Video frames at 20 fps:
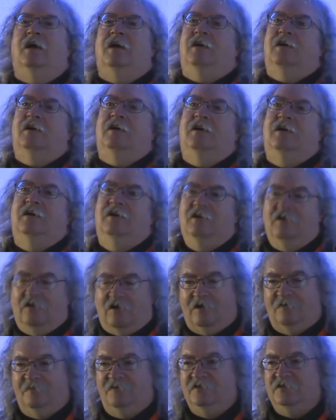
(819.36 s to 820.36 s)

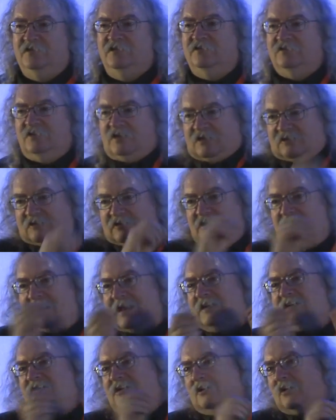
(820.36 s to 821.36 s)
offices that
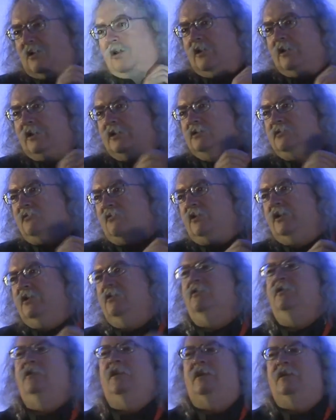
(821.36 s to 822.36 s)
connected lines for
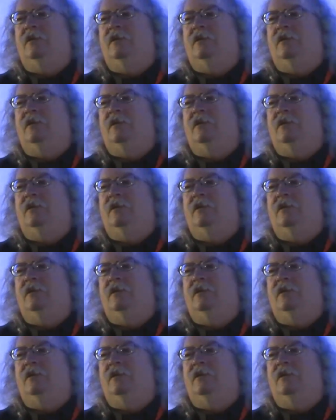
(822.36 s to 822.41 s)
you, and